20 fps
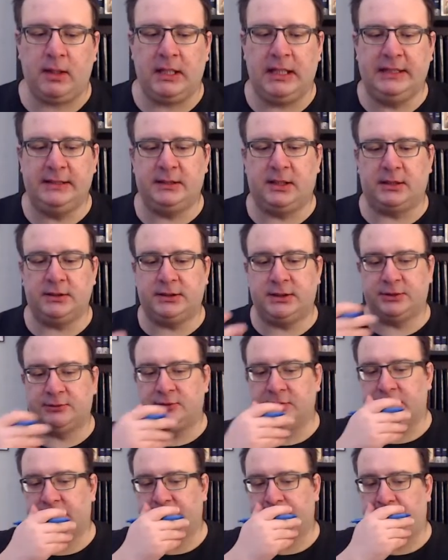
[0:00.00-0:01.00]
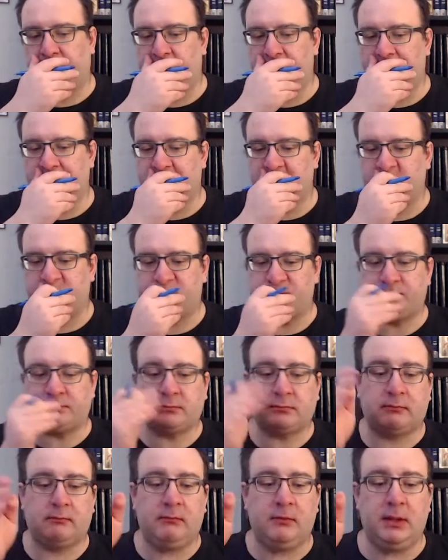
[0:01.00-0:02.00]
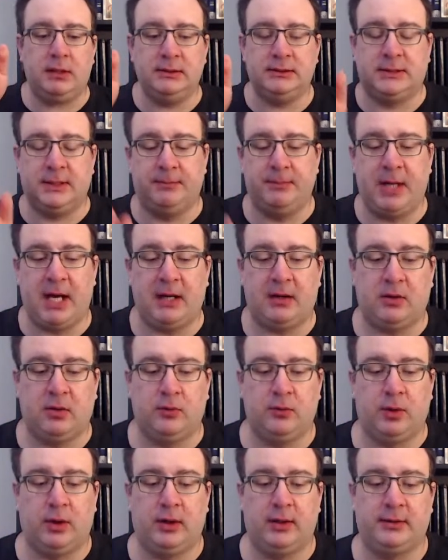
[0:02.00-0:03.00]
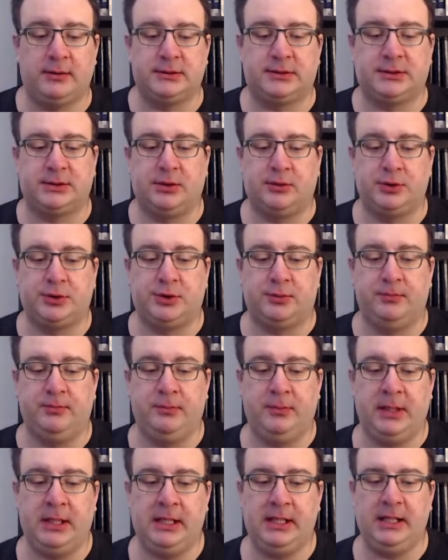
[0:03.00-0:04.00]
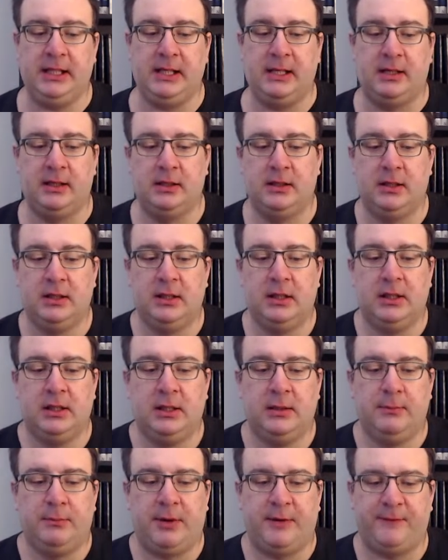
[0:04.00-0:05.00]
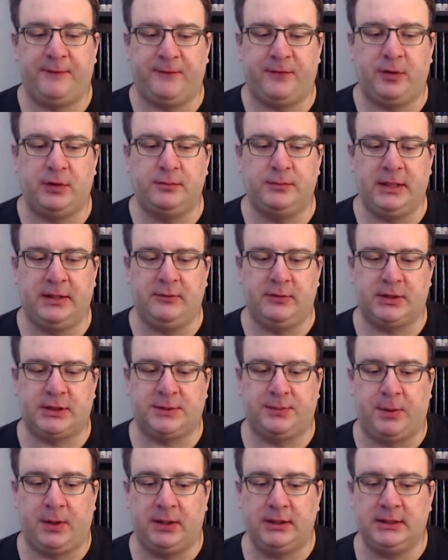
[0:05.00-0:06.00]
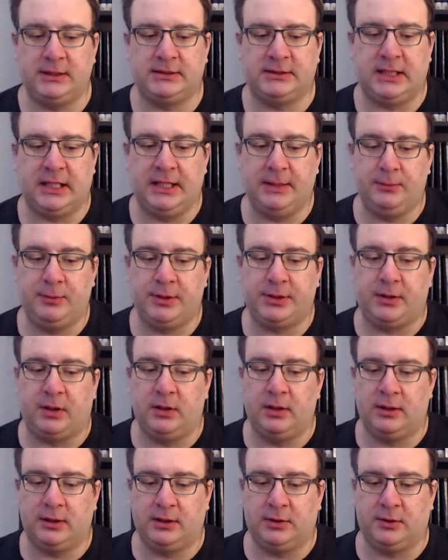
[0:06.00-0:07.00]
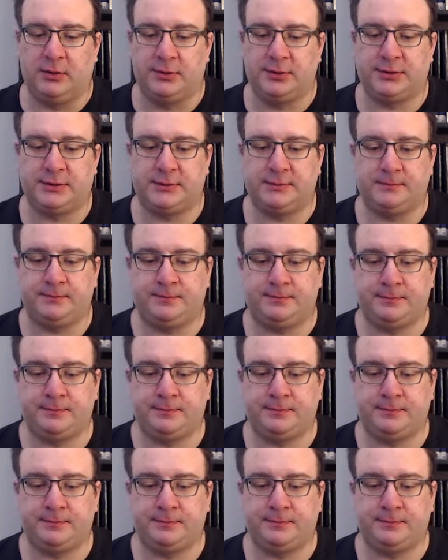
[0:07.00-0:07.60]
and not just responded to McElroy on social media, but firmly responded to him with articles.